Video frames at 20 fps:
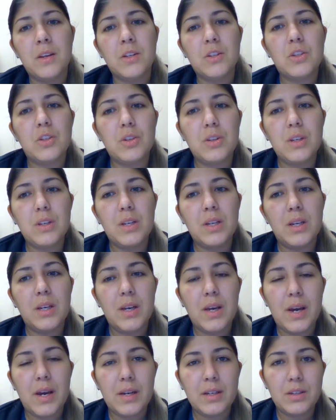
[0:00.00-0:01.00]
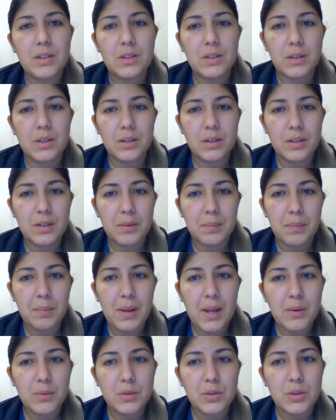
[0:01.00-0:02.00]
So the
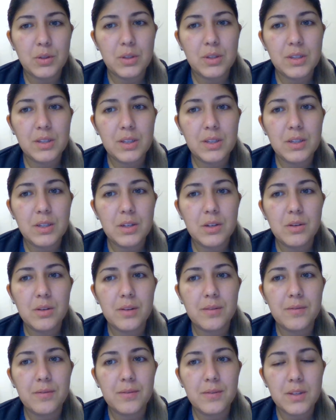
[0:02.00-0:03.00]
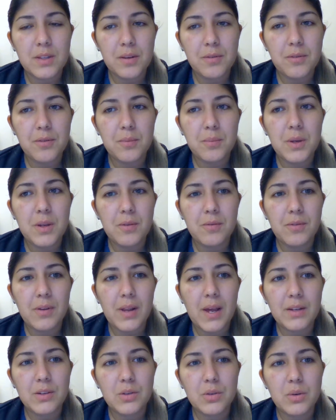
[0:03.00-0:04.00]
plan was to discontinue the cefepime,
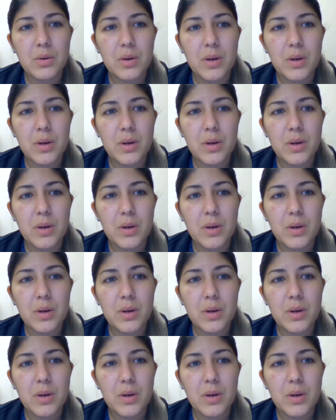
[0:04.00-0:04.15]
flagyl,